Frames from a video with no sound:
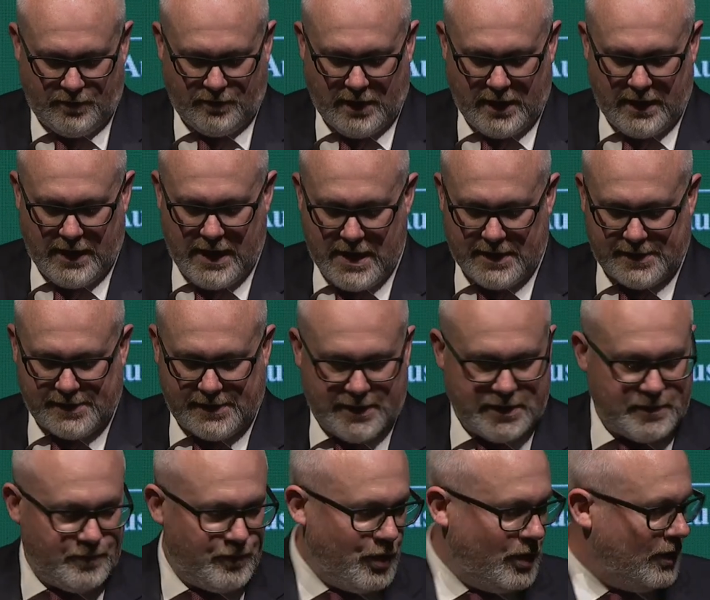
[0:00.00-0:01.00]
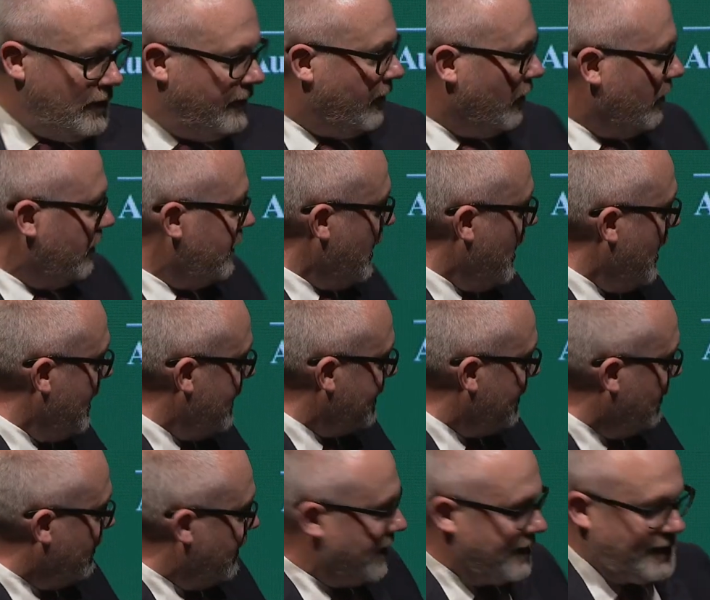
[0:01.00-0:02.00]
announce this beautiful Dinosaur
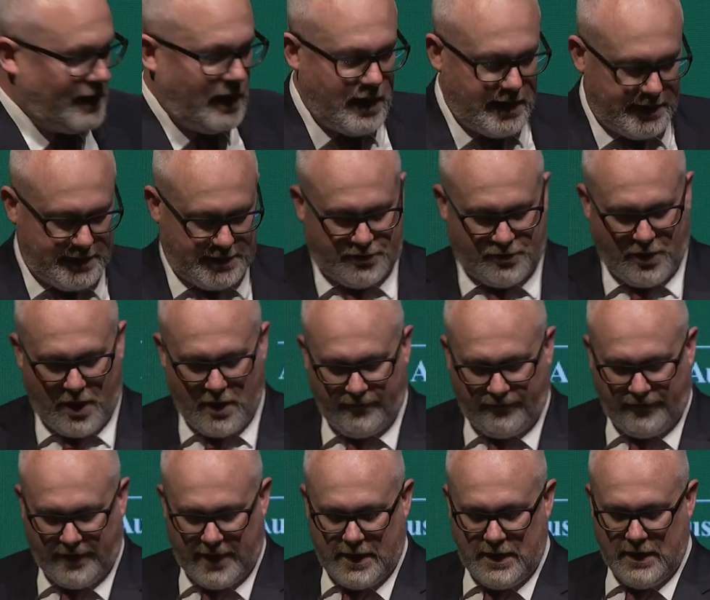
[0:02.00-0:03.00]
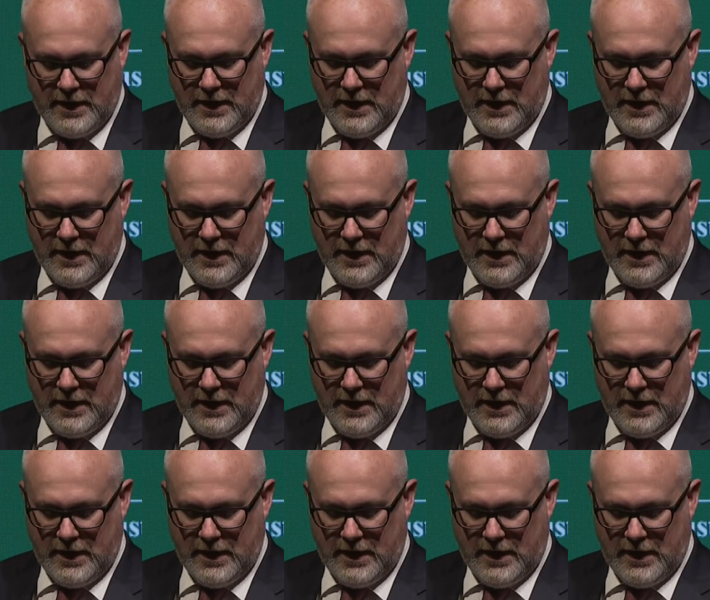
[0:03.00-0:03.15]
Designs trophy